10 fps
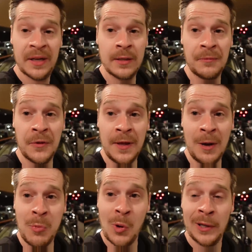picked up for the
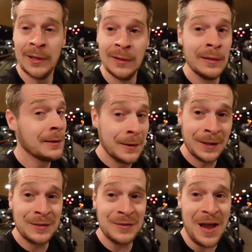airport.
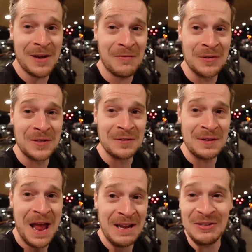Excited for
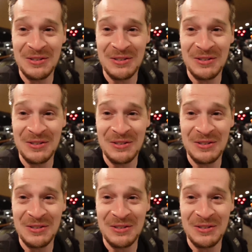Cincinnati.